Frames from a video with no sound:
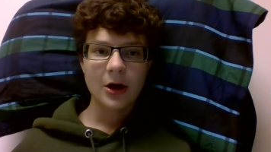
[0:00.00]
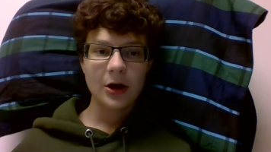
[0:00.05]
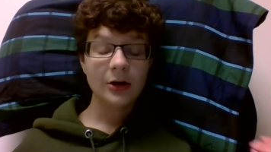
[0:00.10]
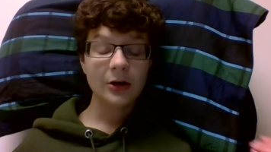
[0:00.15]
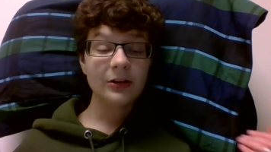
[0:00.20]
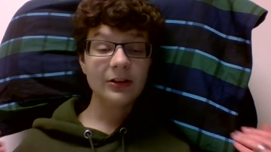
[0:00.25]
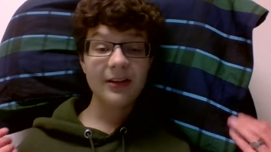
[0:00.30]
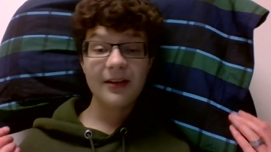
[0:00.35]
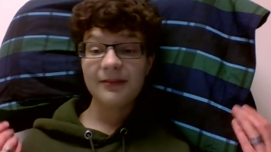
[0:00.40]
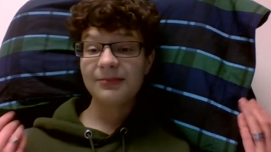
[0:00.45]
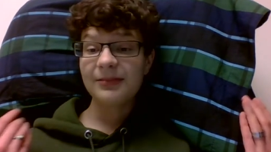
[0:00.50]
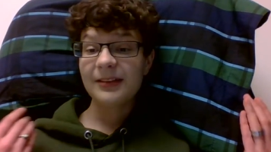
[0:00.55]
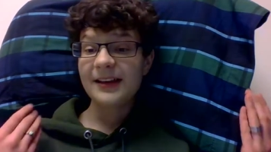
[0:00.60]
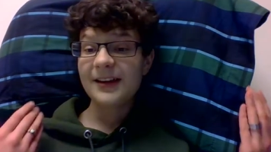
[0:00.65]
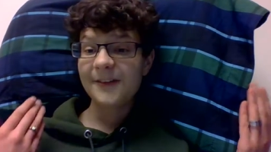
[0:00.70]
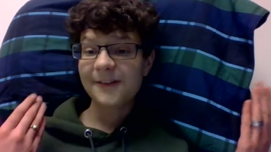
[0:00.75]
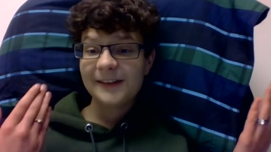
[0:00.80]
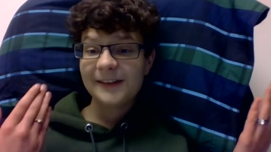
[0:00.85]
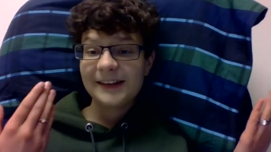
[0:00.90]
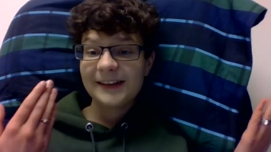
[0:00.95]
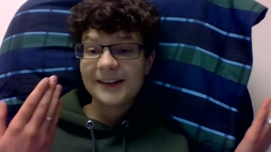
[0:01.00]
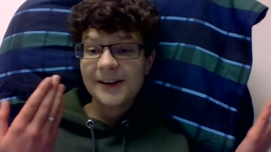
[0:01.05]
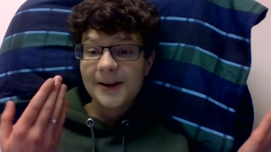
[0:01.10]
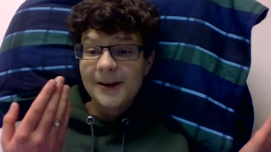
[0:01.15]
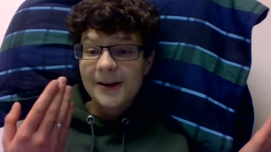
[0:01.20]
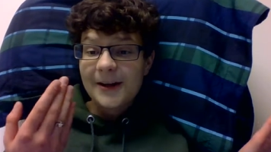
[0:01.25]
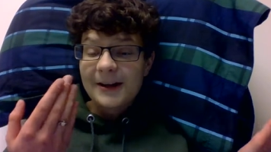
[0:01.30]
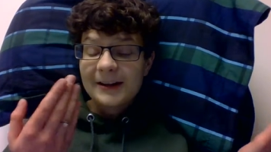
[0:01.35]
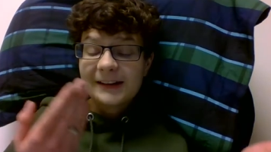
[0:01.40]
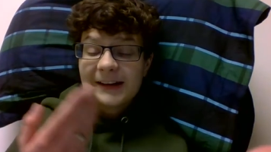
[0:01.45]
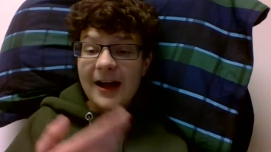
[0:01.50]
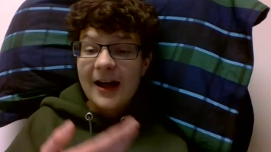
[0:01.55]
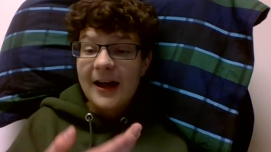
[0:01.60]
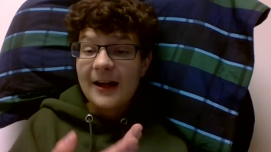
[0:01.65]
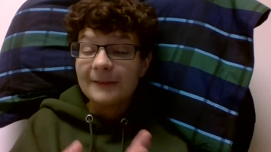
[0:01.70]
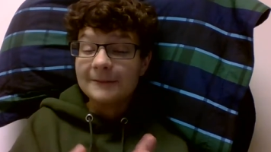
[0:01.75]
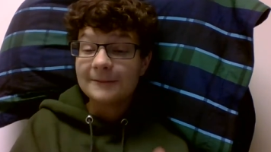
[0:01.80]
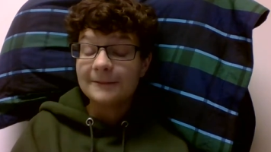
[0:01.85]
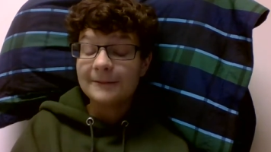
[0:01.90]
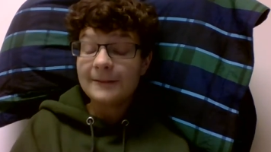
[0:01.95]
Her love life is, in, is a
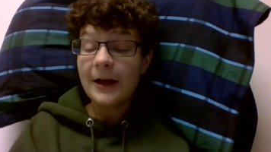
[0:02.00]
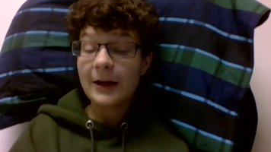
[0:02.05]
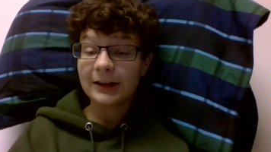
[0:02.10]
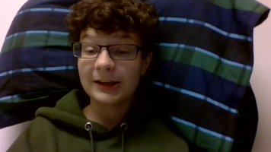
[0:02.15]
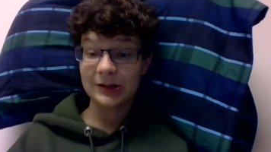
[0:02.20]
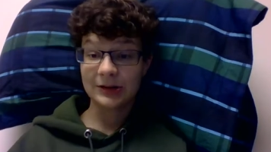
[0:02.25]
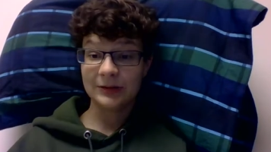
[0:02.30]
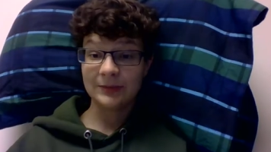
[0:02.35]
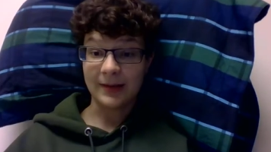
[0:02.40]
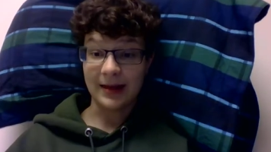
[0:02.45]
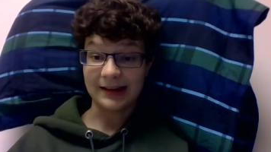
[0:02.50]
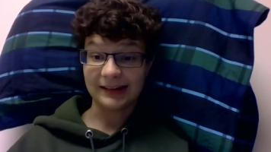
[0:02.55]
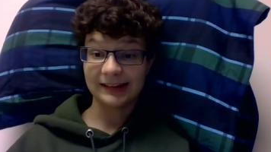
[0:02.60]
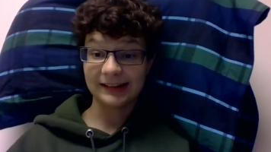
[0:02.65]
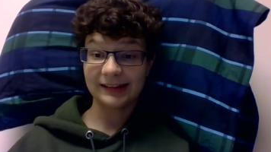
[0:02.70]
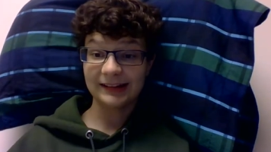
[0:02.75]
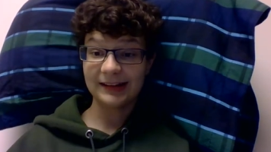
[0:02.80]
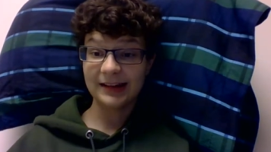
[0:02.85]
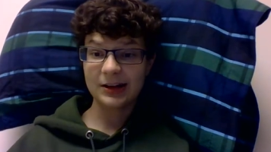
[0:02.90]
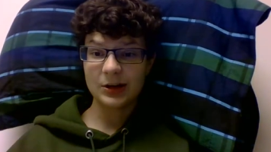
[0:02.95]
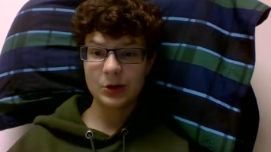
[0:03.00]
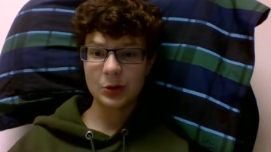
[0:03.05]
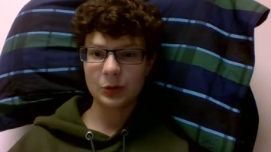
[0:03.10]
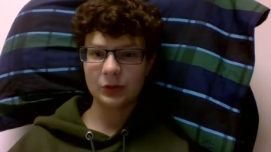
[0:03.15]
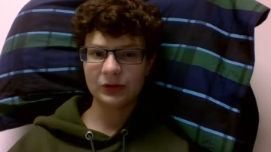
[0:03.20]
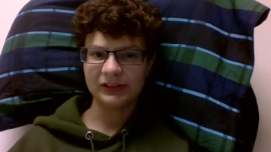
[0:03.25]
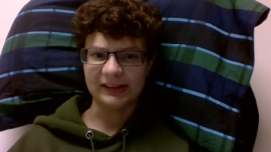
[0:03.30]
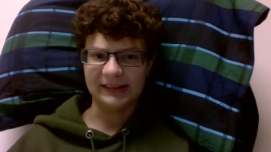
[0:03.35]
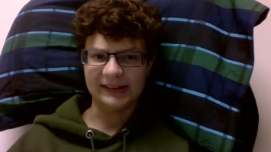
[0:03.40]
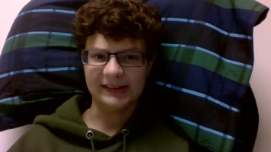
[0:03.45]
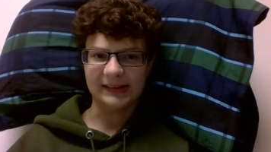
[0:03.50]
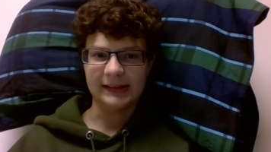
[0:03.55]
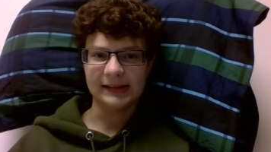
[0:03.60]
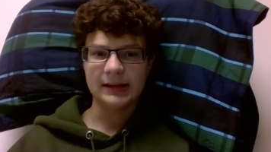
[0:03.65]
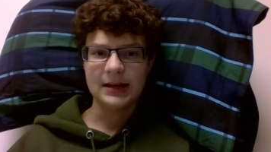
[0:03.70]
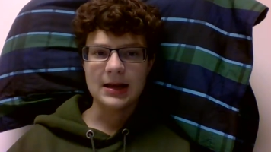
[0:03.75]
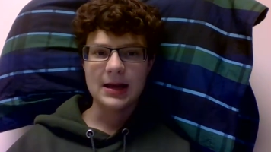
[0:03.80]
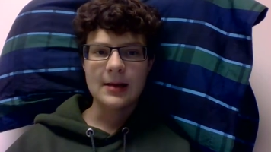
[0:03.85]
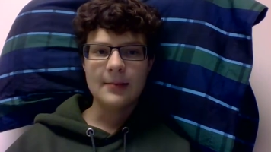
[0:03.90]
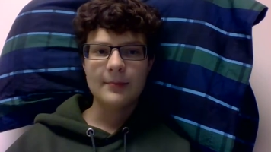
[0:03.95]
hot fucking mess. And, like, whose isn't?